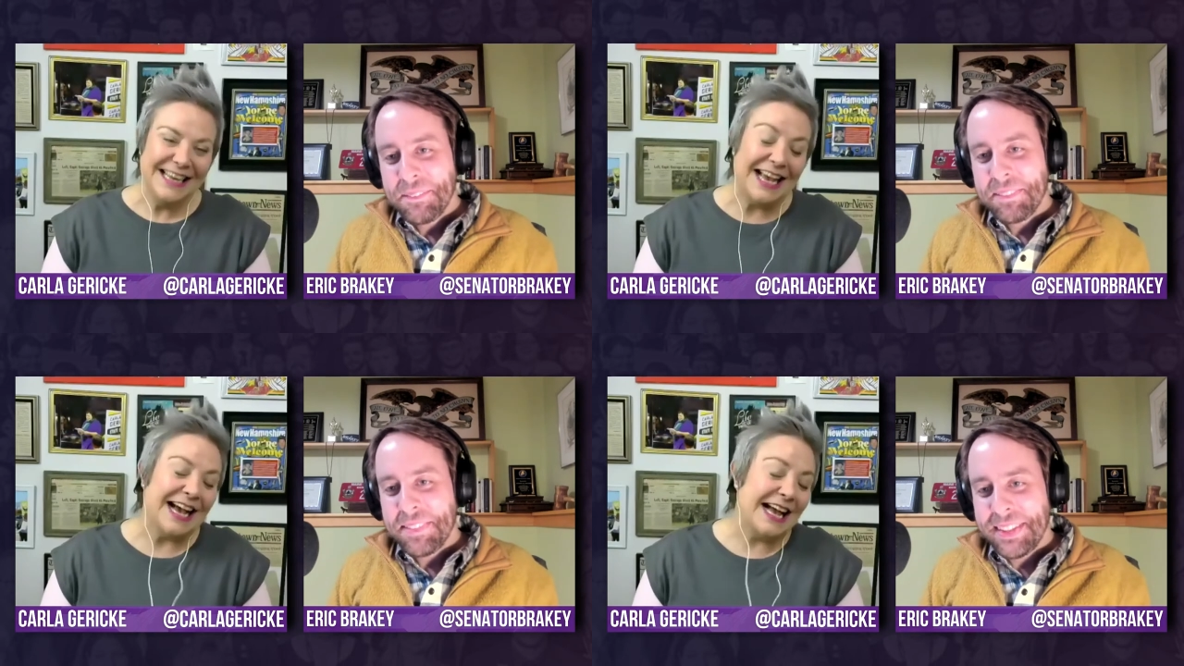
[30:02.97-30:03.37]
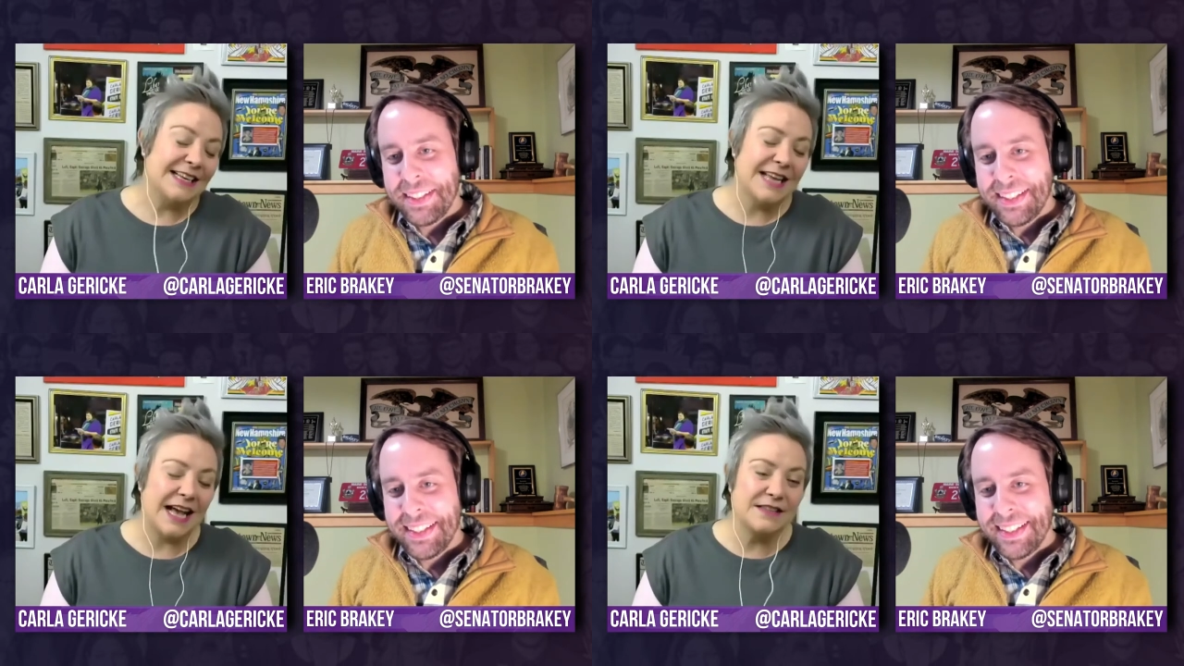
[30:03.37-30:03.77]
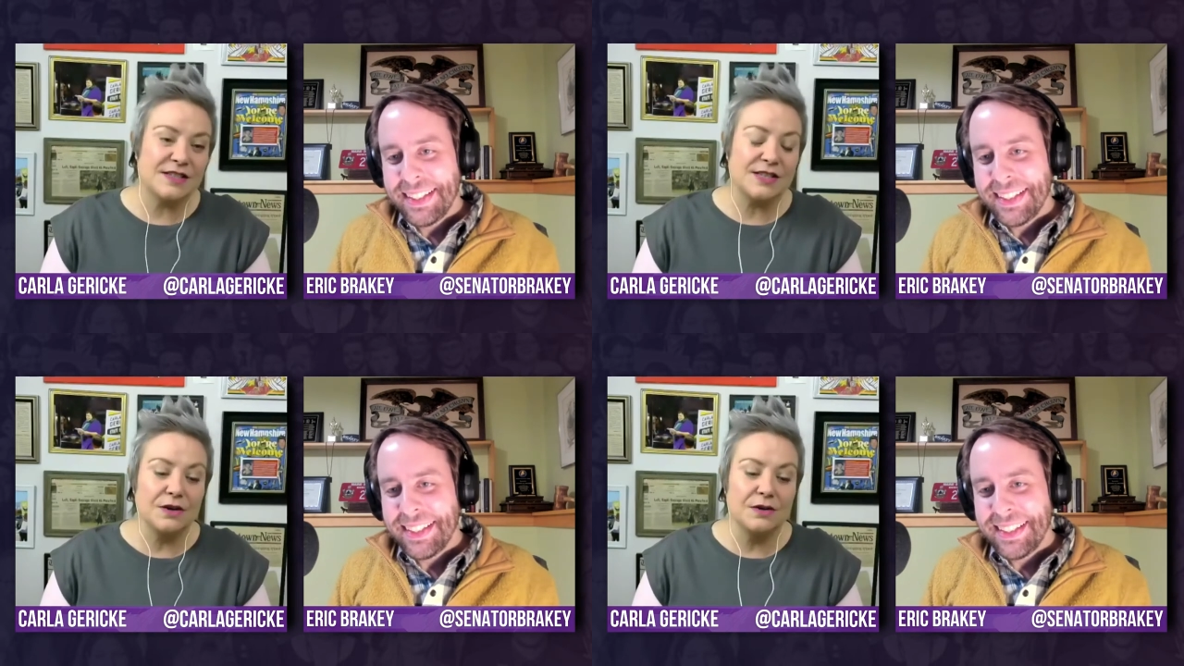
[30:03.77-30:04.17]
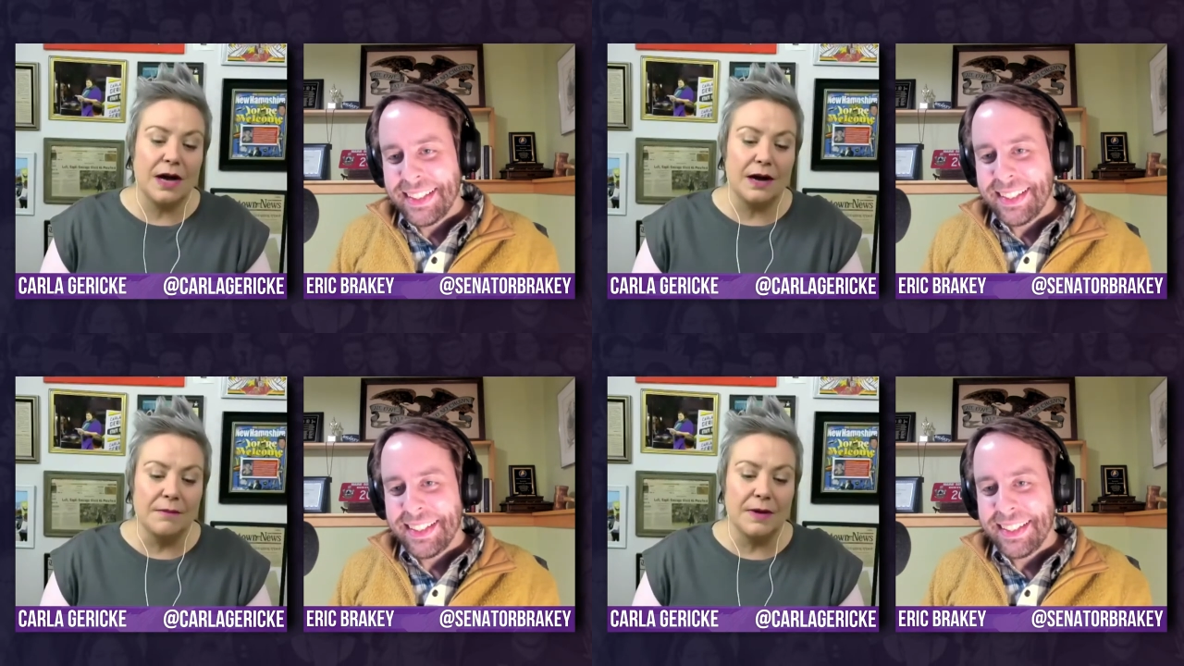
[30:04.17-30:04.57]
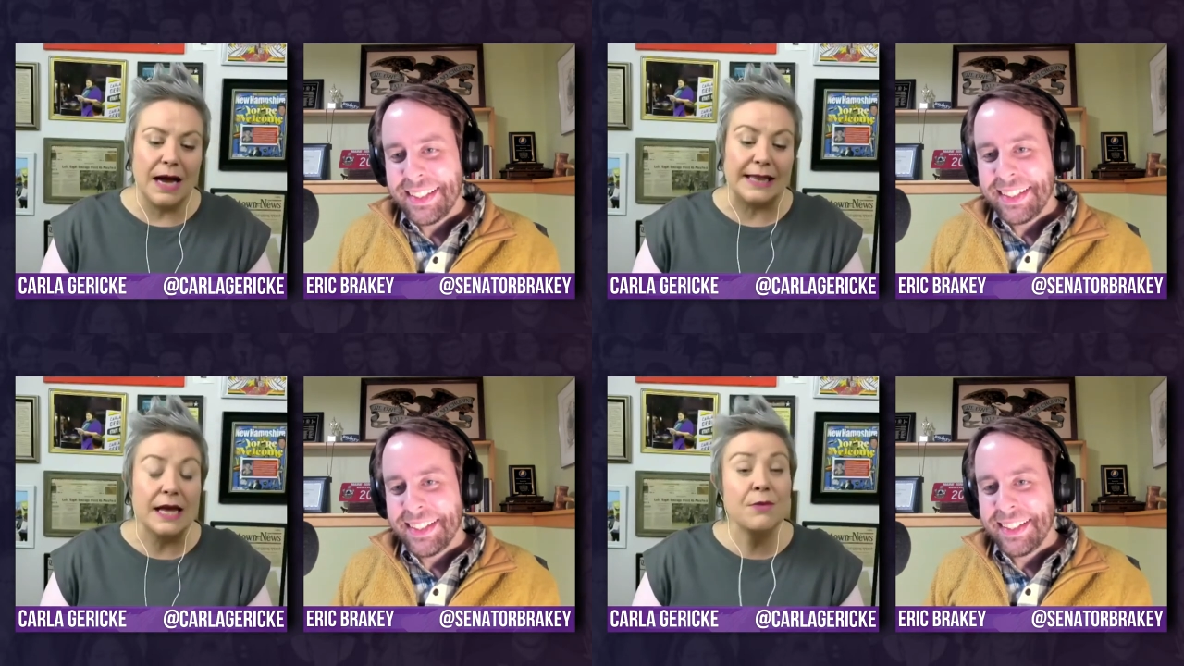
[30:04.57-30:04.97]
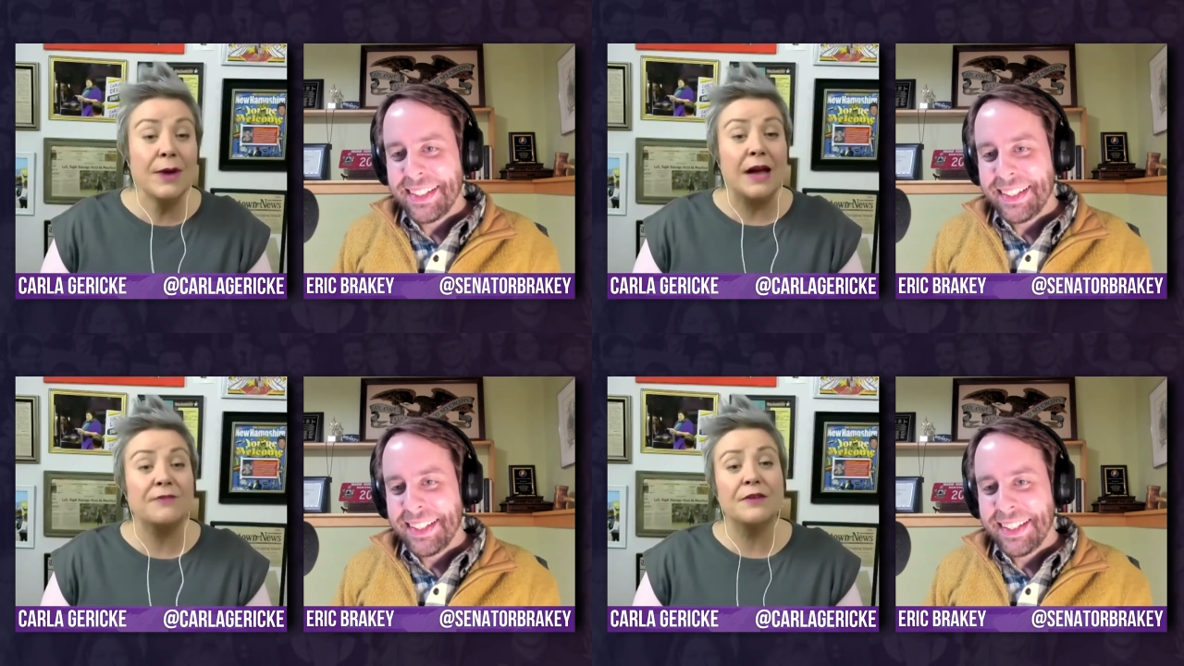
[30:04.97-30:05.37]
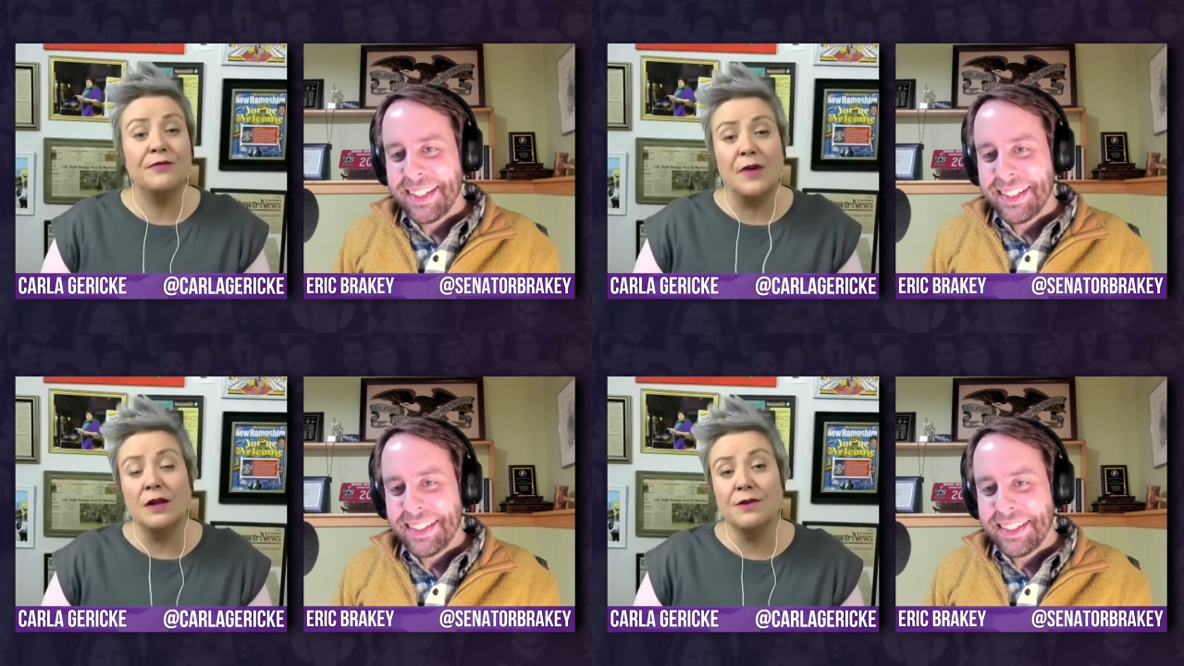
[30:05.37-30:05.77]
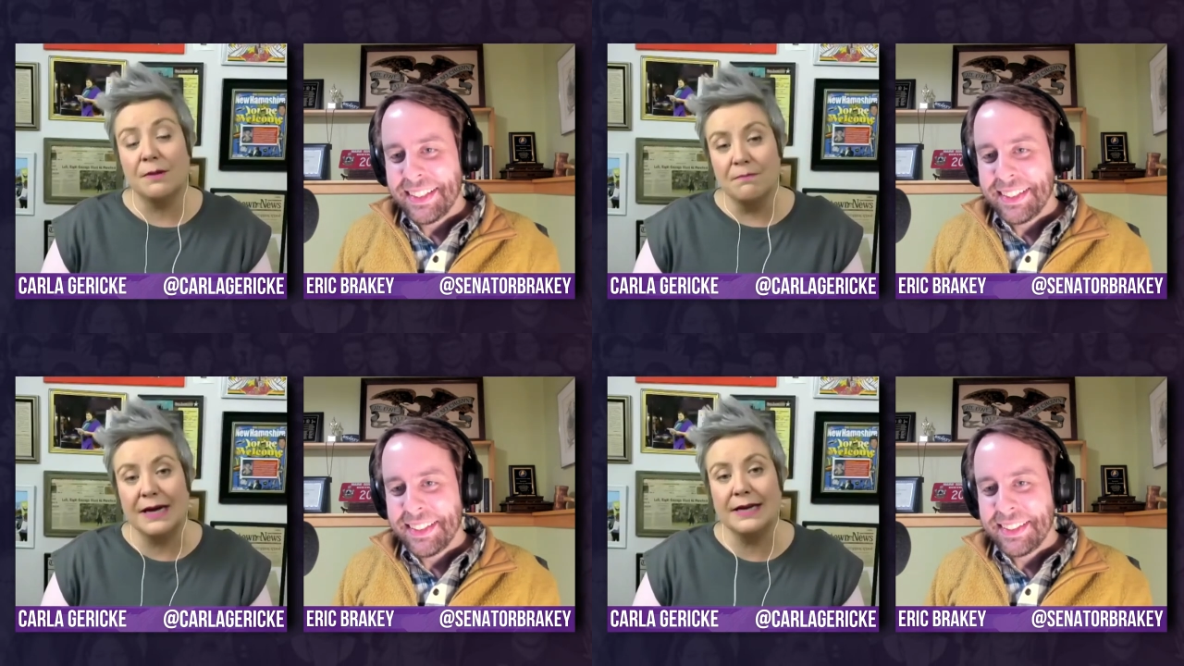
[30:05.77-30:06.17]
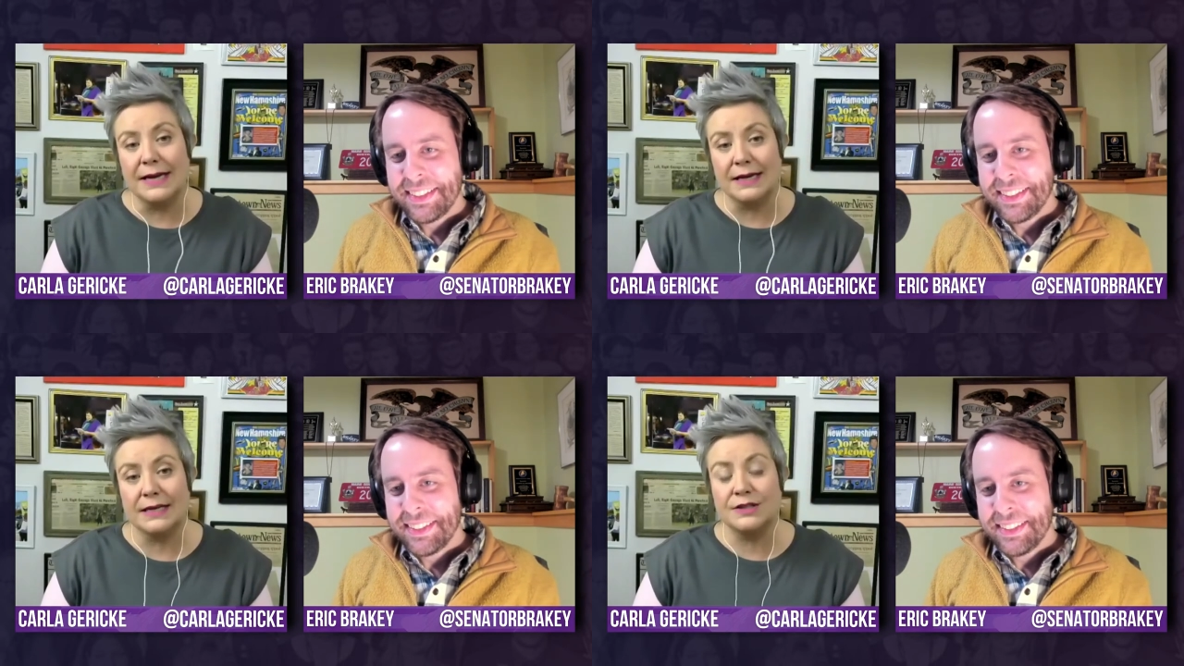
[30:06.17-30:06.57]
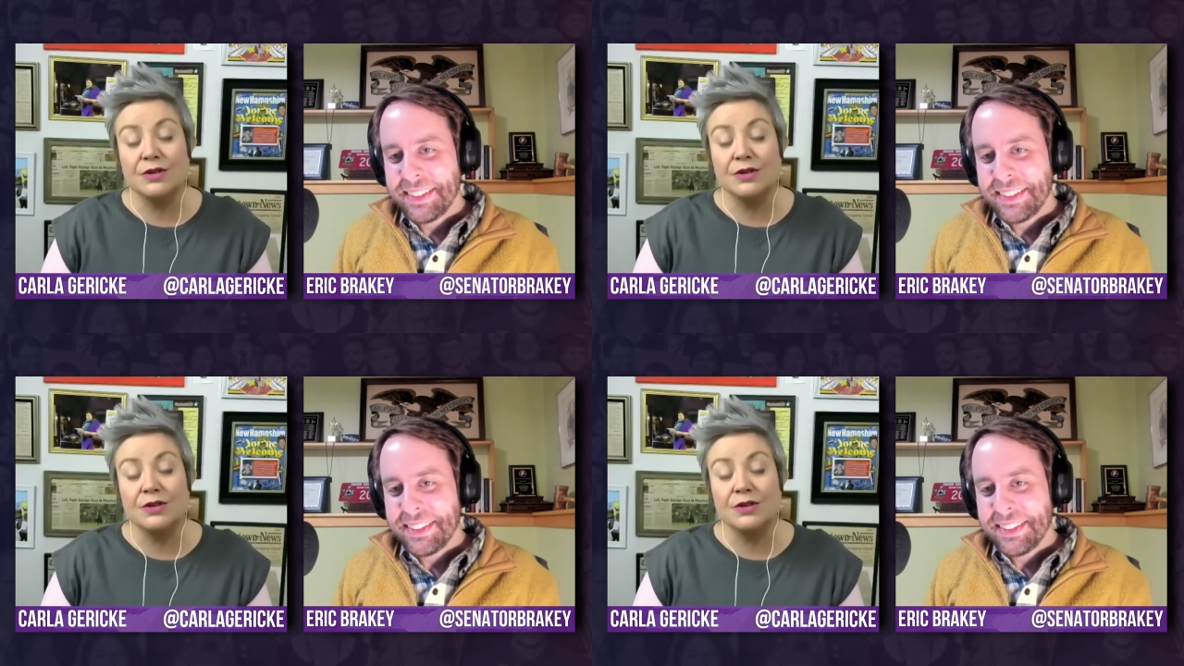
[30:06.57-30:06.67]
Speaker 1: yeah and and so um, i think we have to follow the money and i do